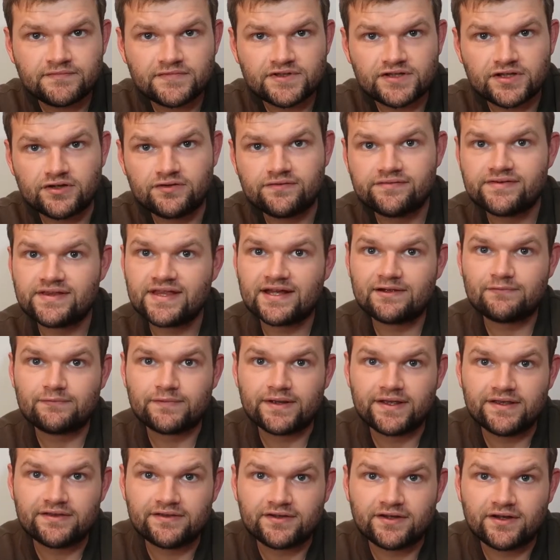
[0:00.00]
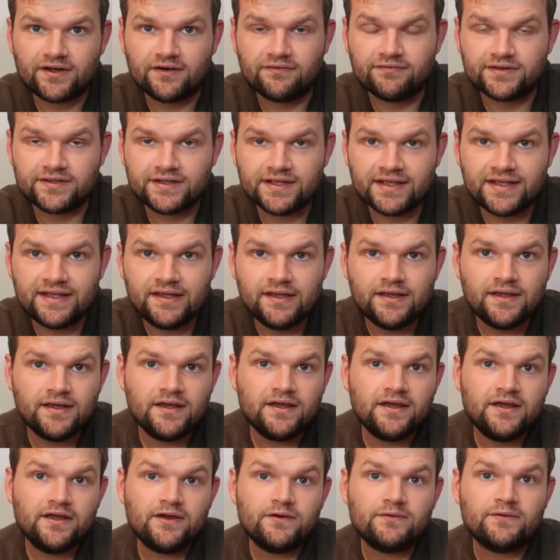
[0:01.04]
So for that reason, obviously,
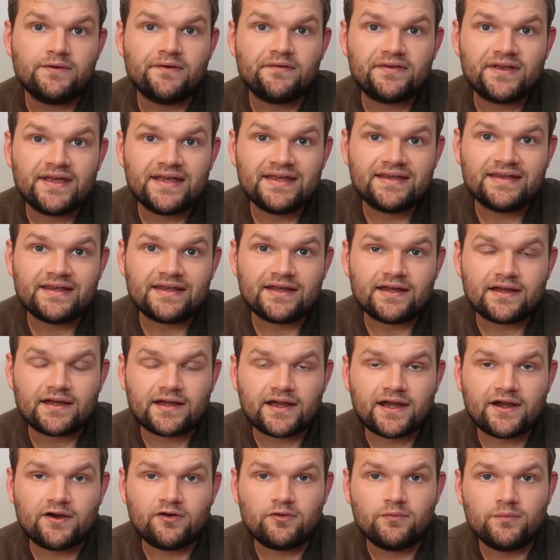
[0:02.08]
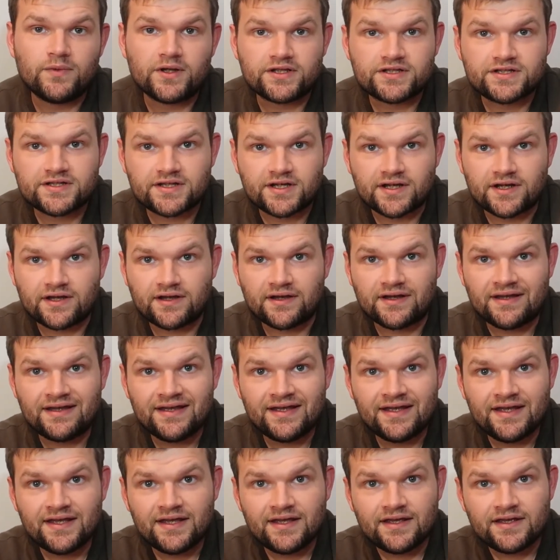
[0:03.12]
we've seen how much
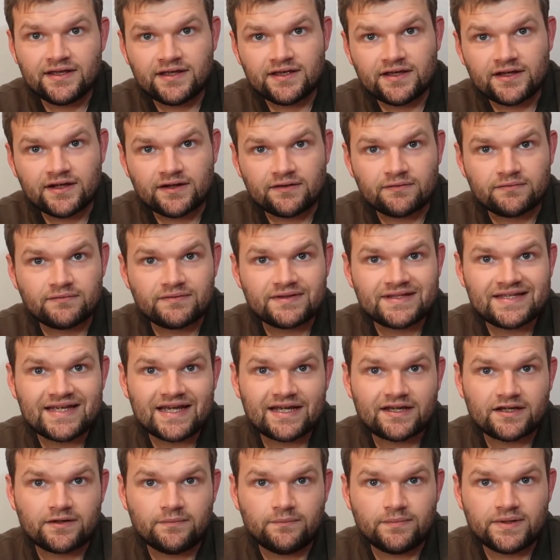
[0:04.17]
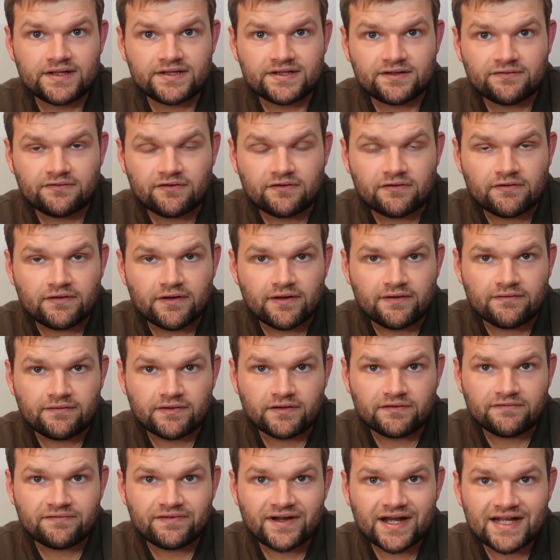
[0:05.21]
tech companies have
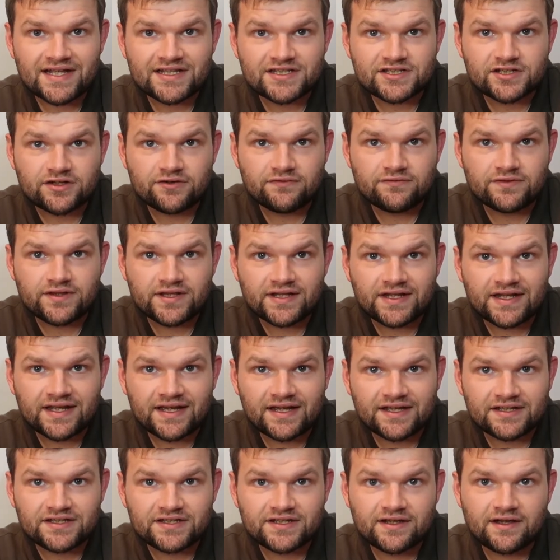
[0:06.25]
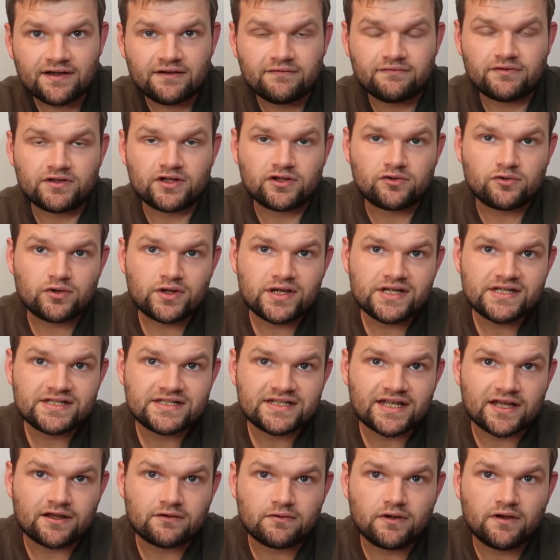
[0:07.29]
advanced over the last year, have
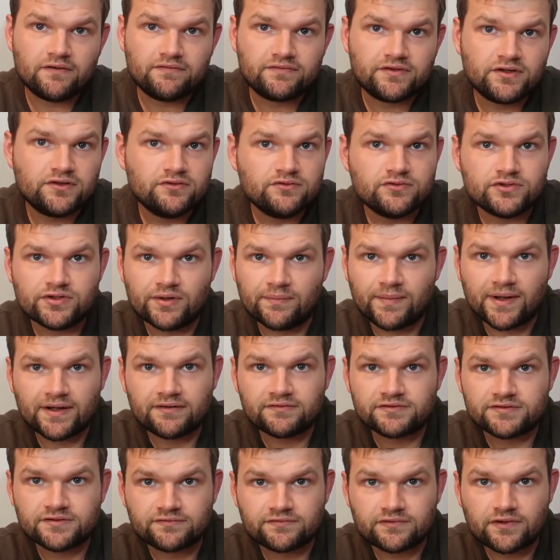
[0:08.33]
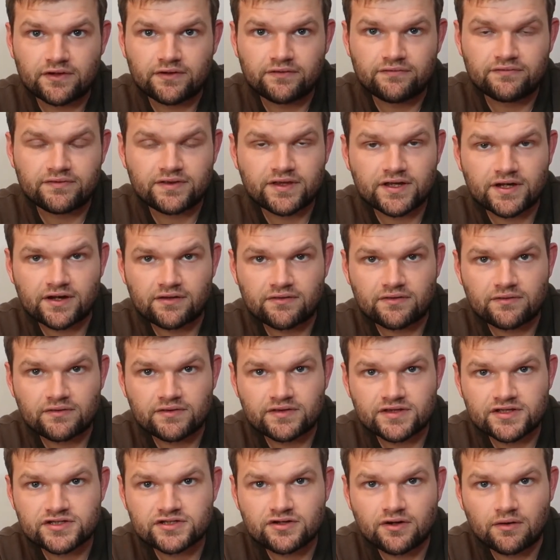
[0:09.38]
increased in growth, huge amounts of growth.
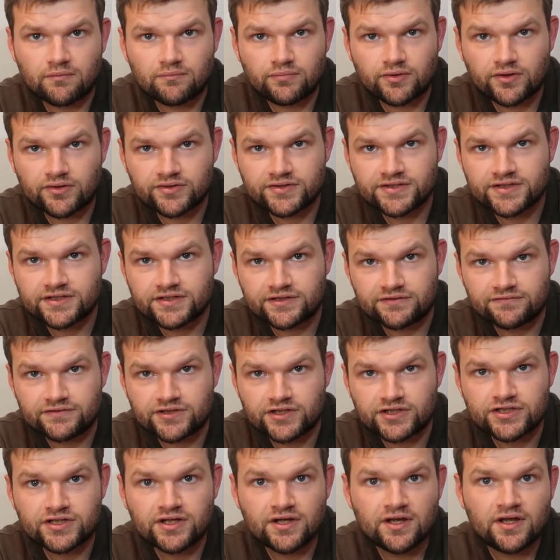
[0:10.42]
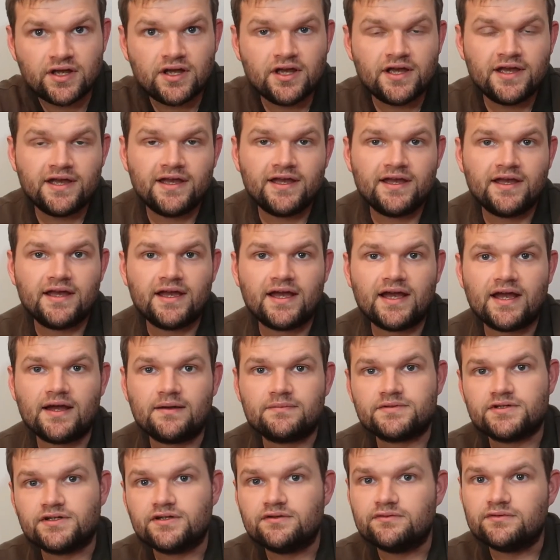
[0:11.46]
The stock prices have just
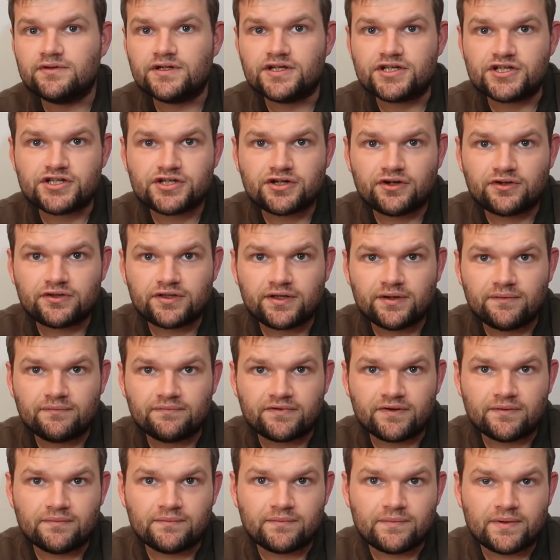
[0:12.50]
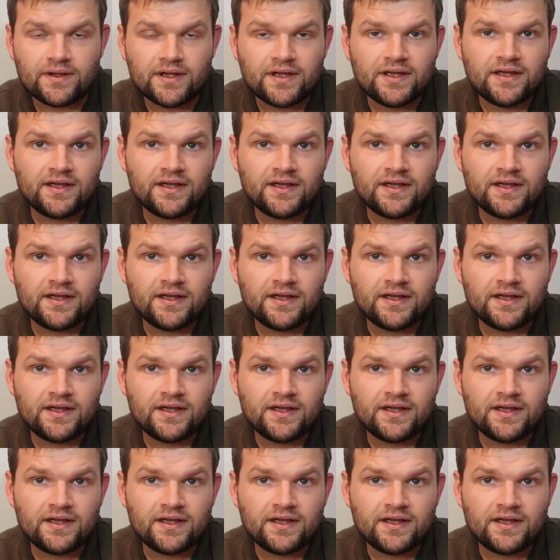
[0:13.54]
absolutely shot up from